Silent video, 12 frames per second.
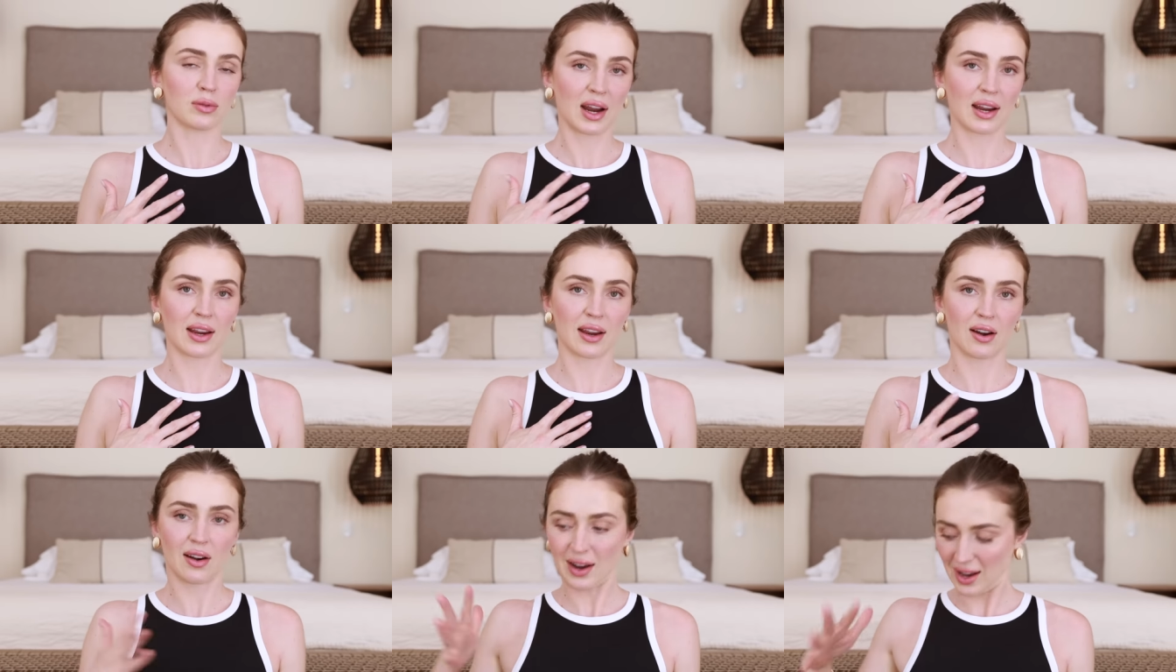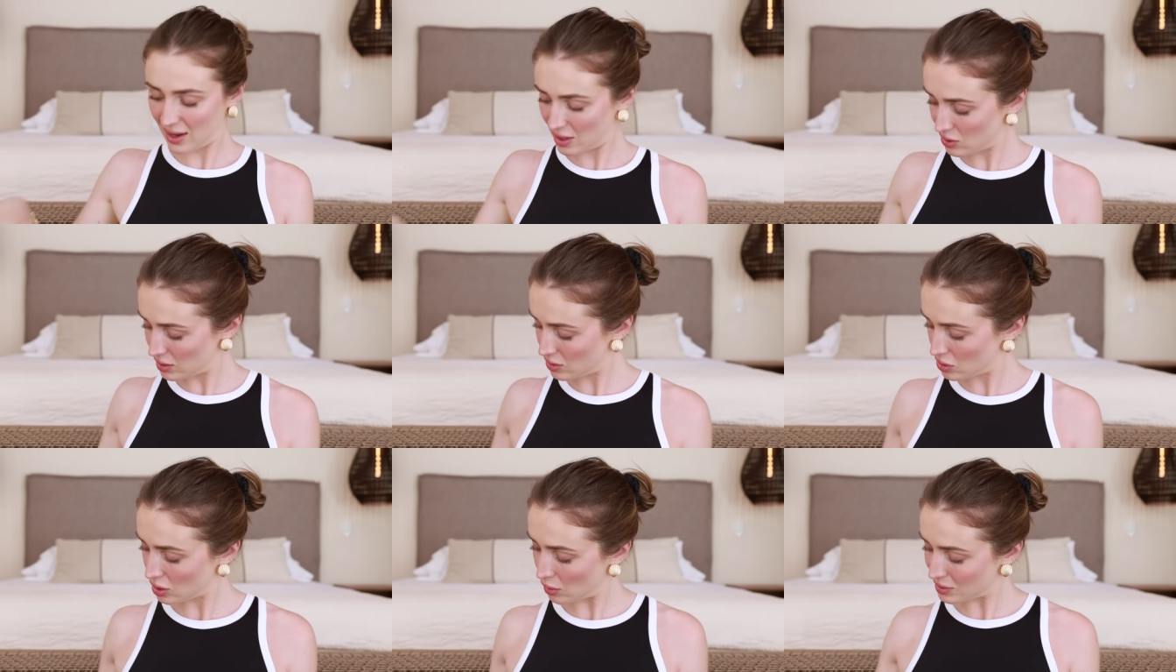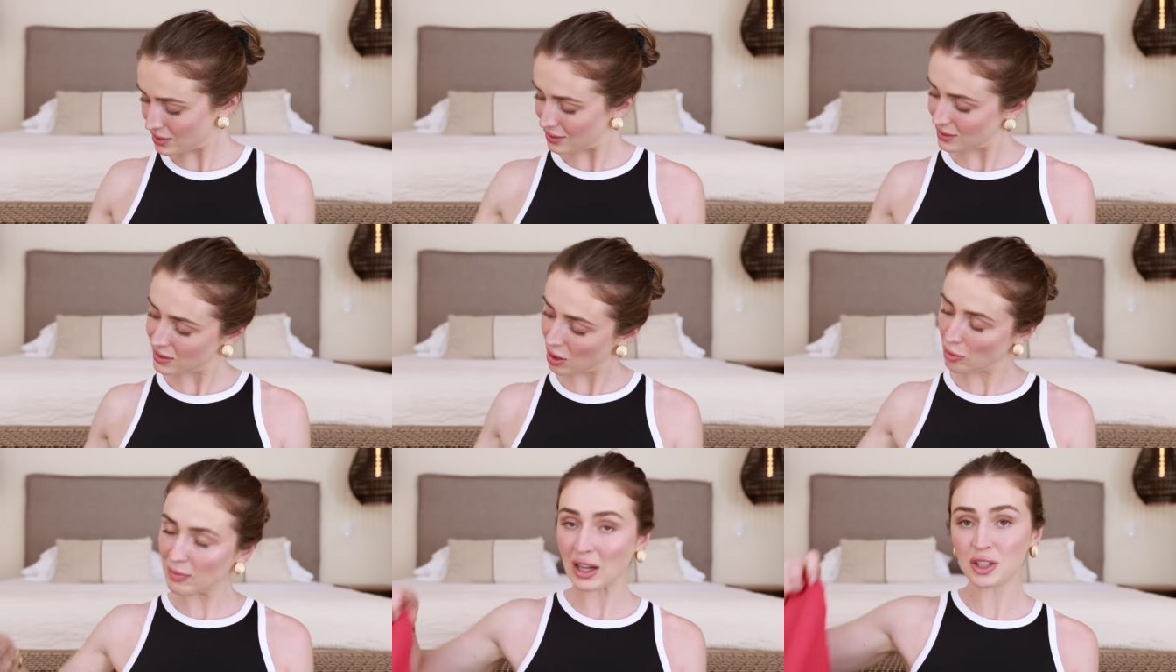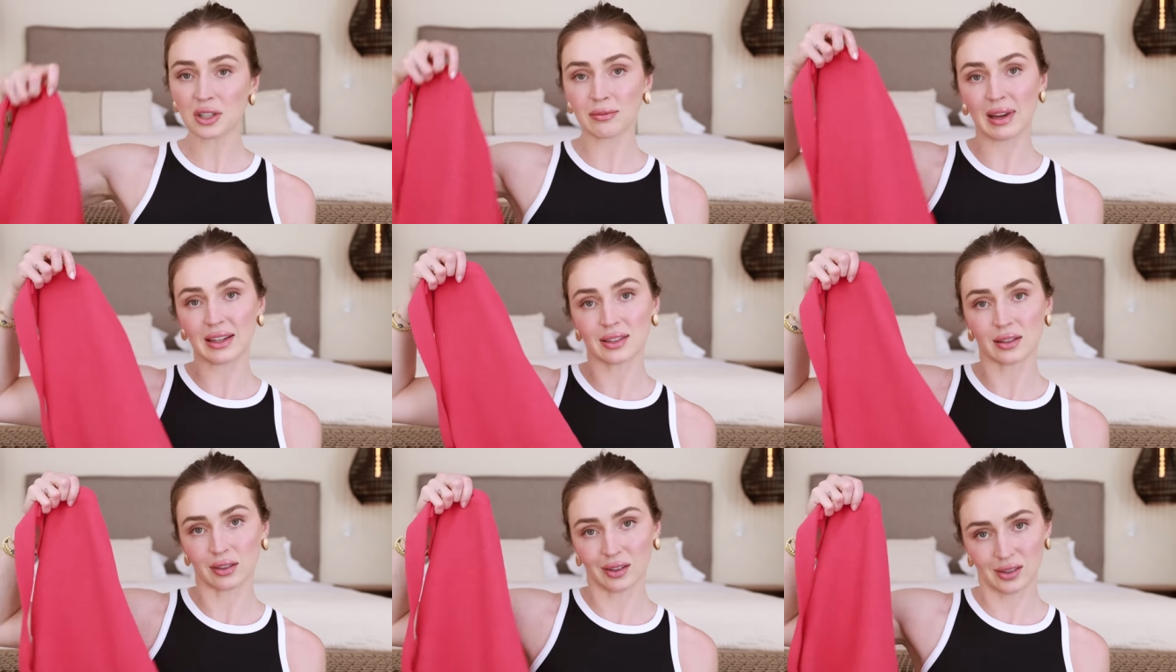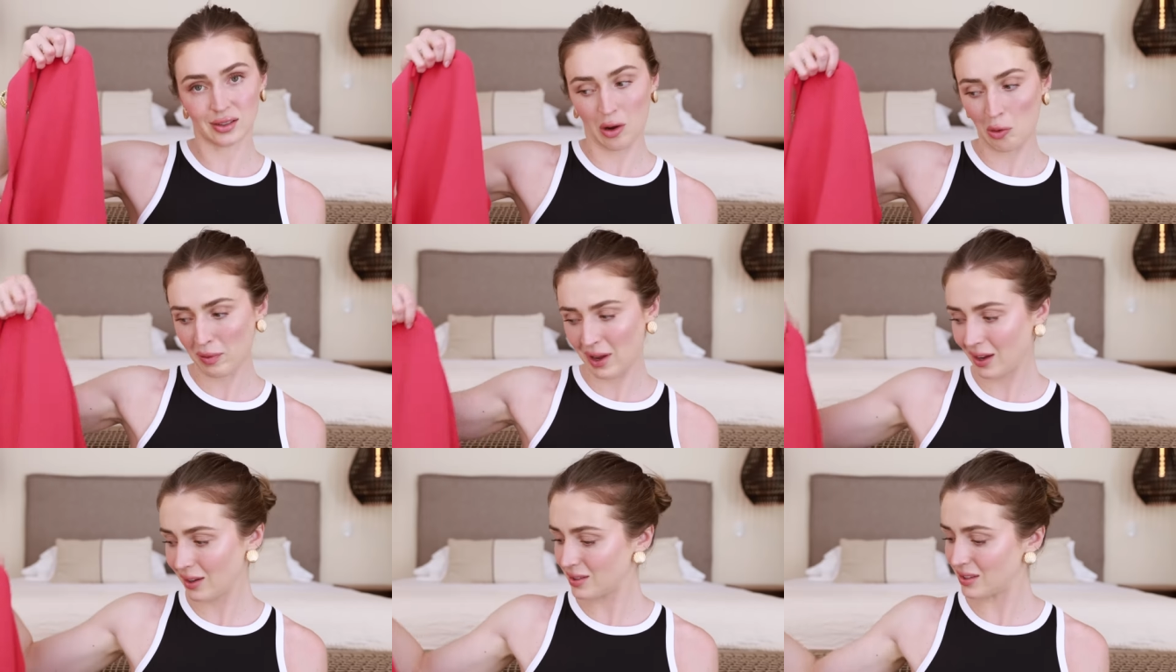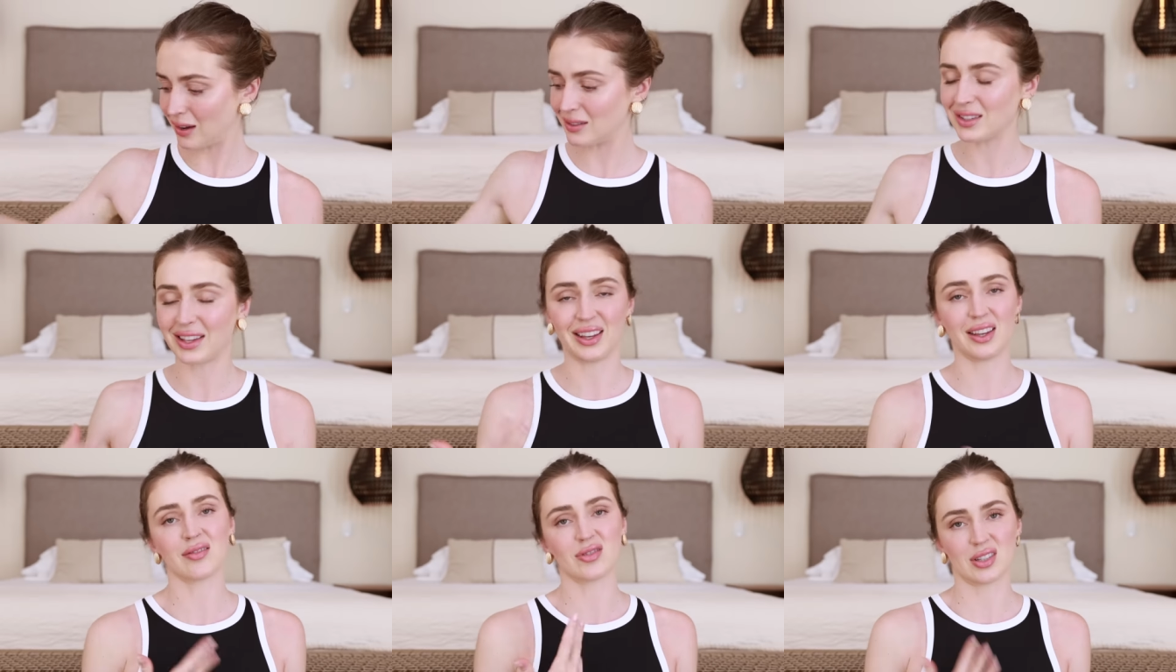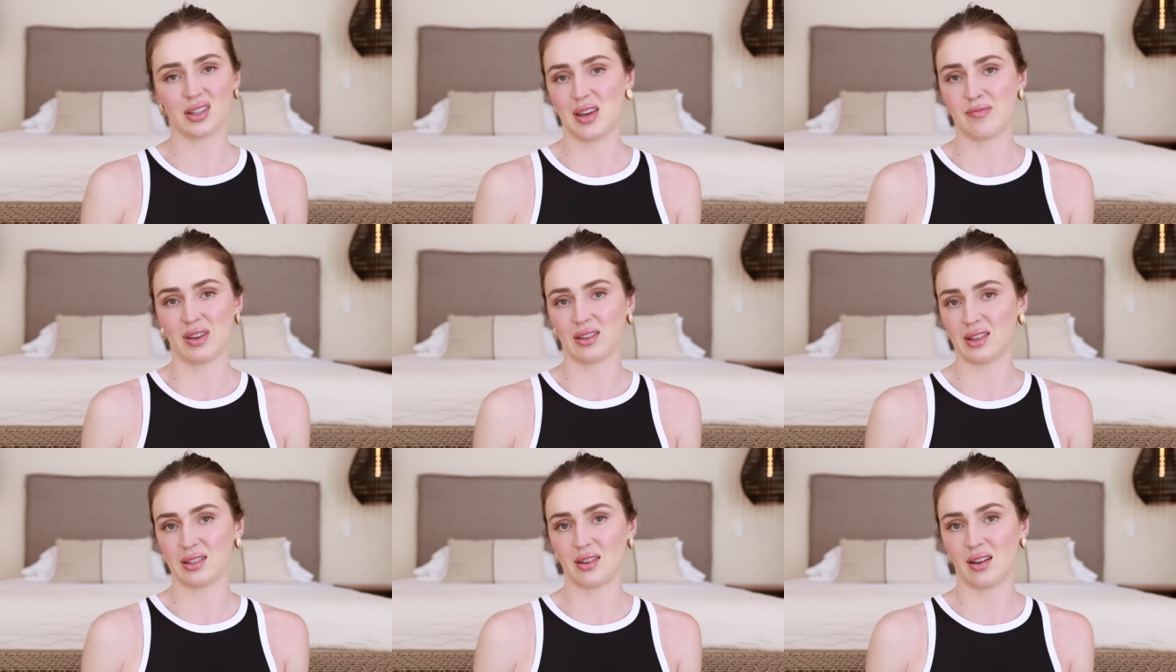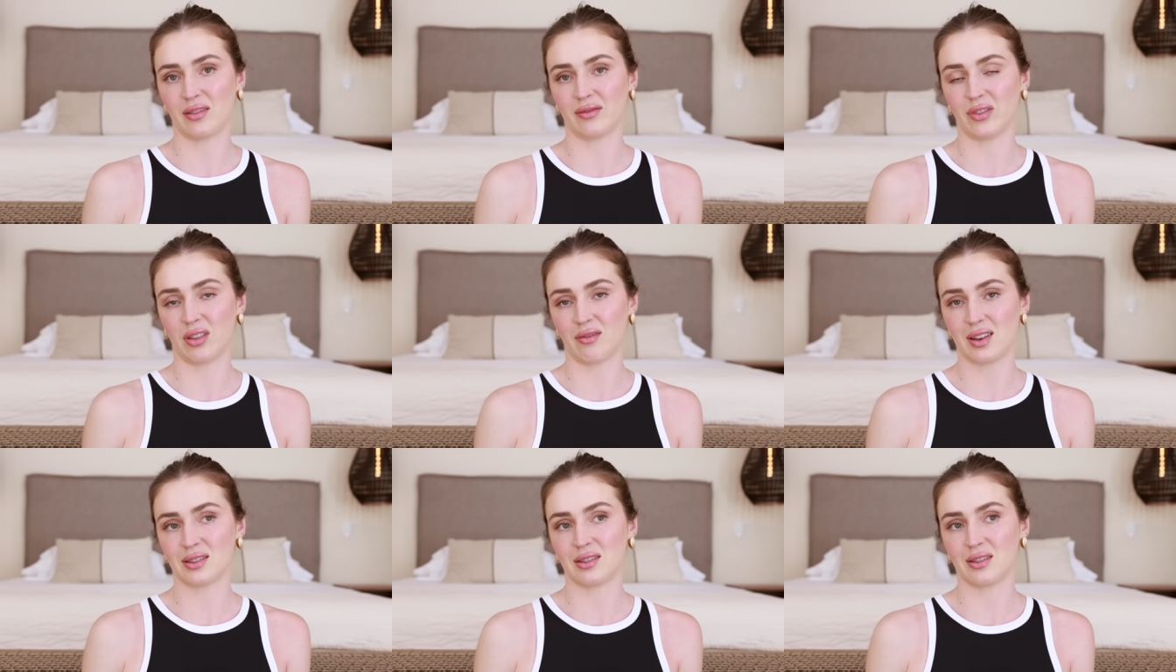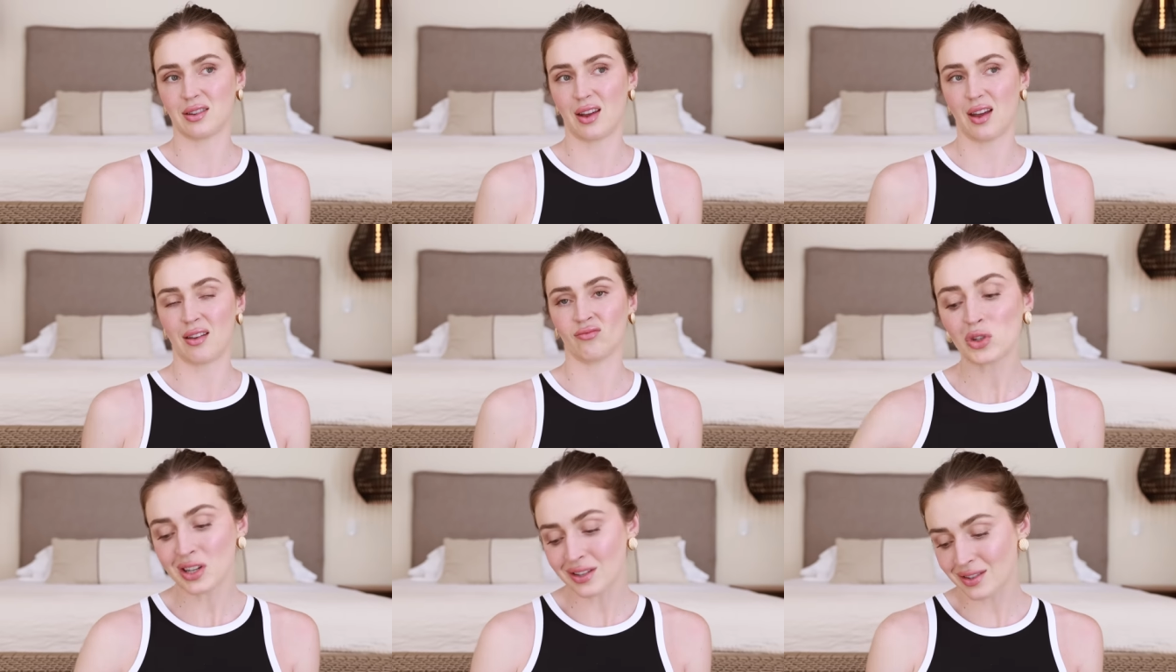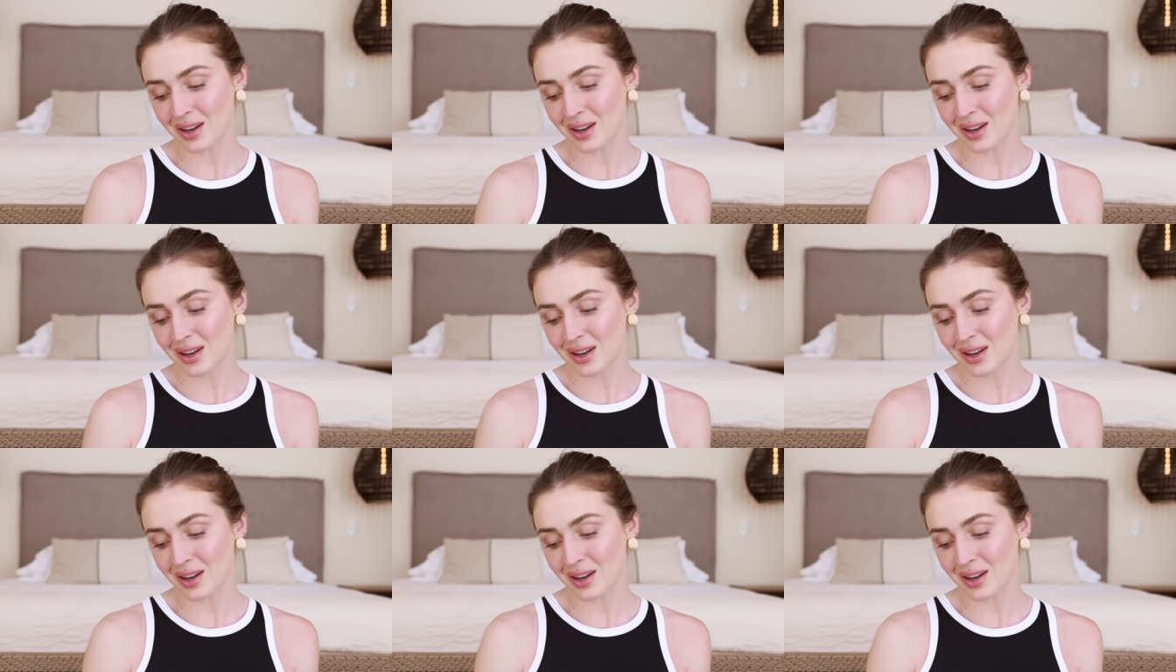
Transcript: right here. And it just shows it so much and makes it look so pink. So I was thinking of just keeping this on for the rest of the day, which isn't